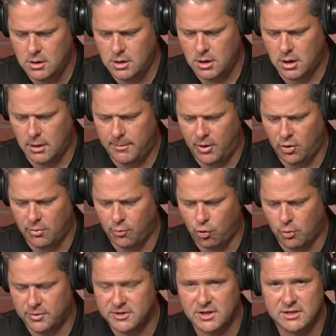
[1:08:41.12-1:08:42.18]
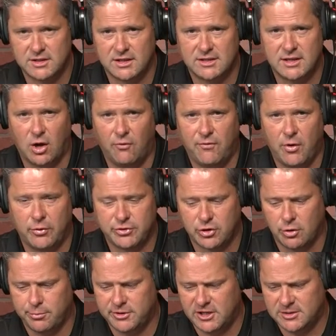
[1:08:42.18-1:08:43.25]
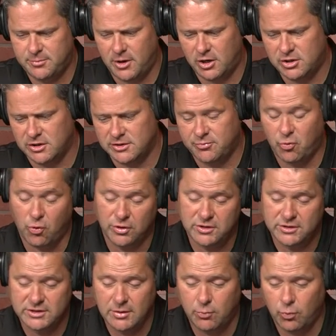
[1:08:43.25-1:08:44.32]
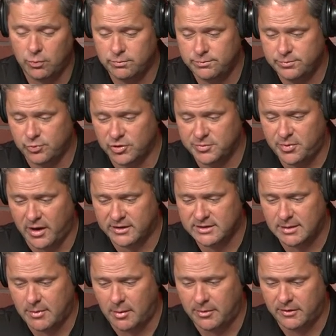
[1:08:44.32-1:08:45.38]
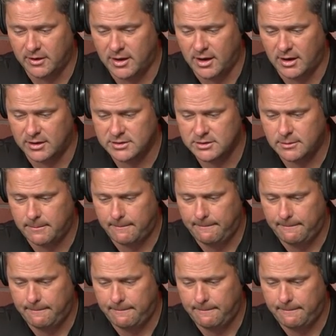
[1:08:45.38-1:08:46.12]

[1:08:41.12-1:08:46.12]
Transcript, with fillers: Uh, Miriam Corbin says that cell phones hurt participation in sports. In some respects, that might be the case.